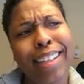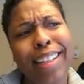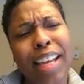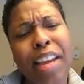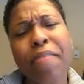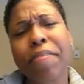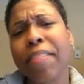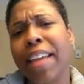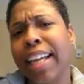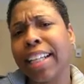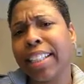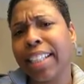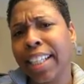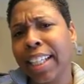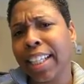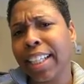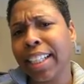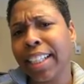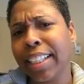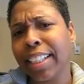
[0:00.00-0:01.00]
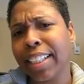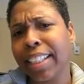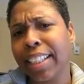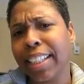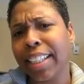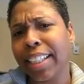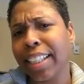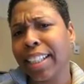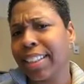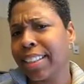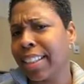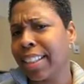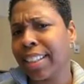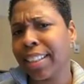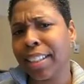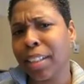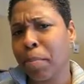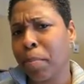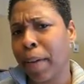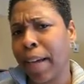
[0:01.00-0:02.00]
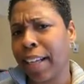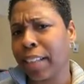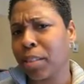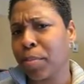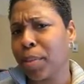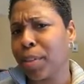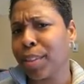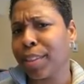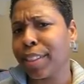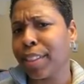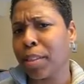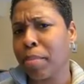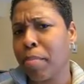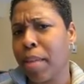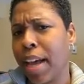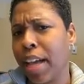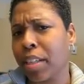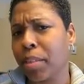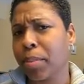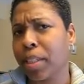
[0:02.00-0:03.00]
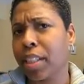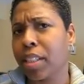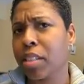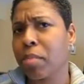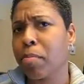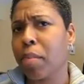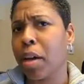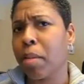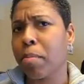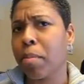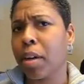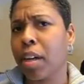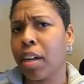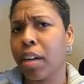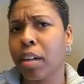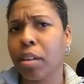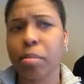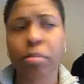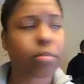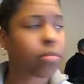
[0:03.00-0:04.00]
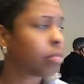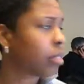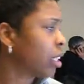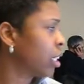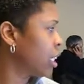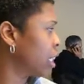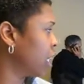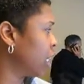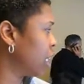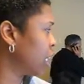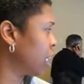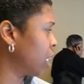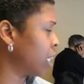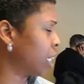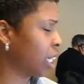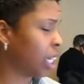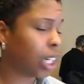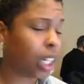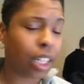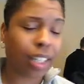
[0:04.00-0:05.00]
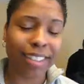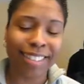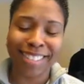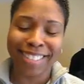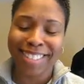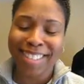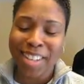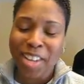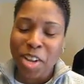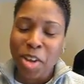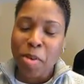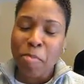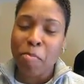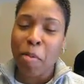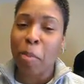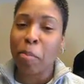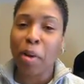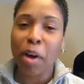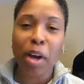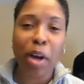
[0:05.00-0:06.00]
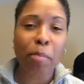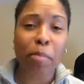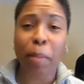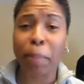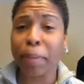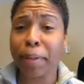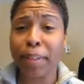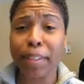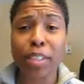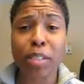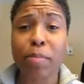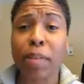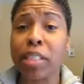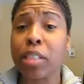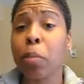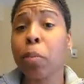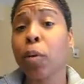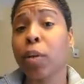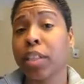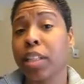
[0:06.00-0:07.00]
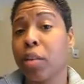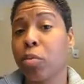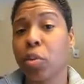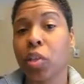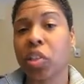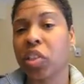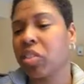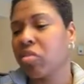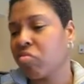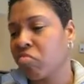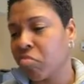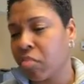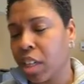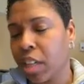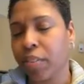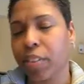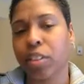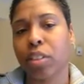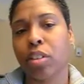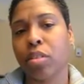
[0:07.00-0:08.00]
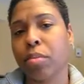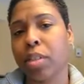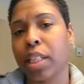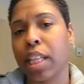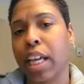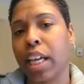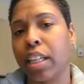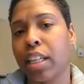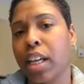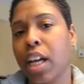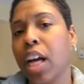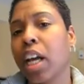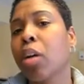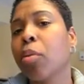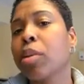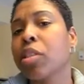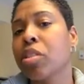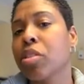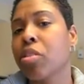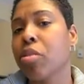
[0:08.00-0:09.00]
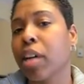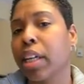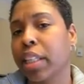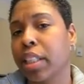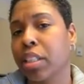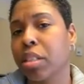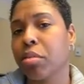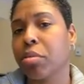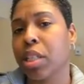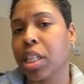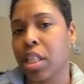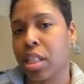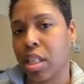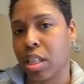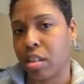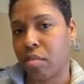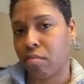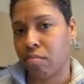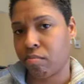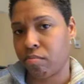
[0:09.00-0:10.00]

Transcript: If they did, it didn't impact me or it didn't matter because my mom and my mom, my parents, my support network never told me that. I always knew I could do anything.